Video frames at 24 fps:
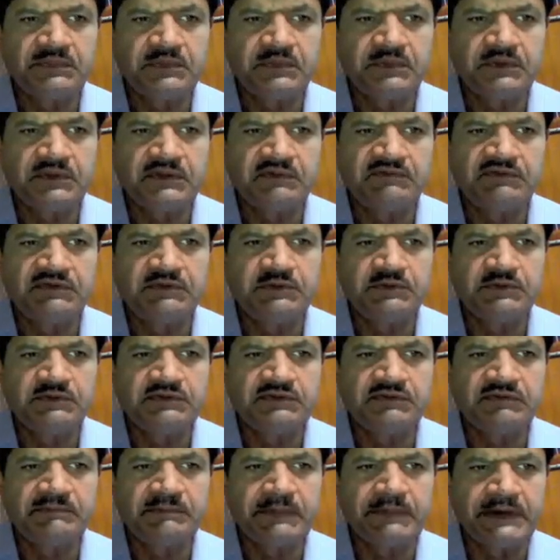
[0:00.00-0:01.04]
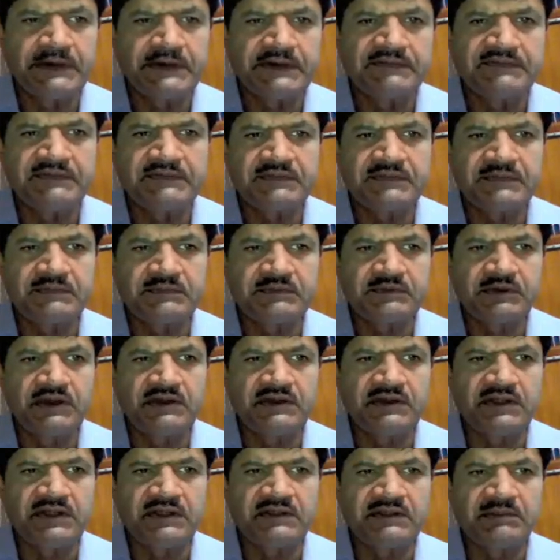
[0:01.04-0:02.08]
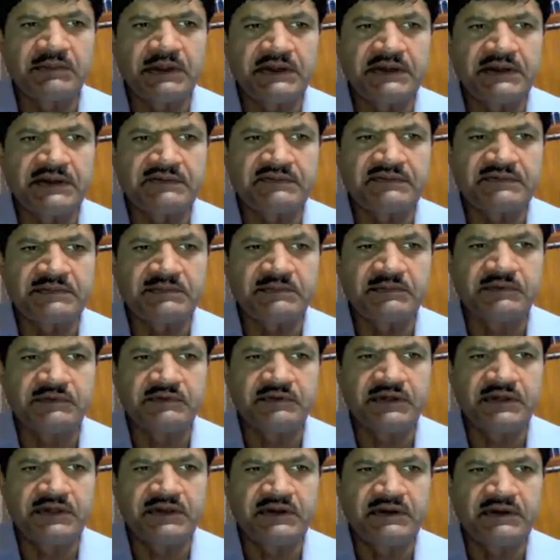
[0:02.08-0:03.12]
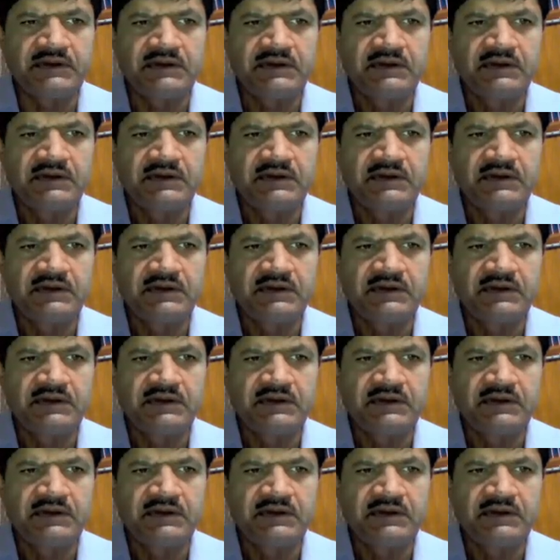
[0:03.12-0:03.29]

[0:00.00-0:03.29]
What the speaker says: Okay, we use the metric system, so I'll take the metric system over here.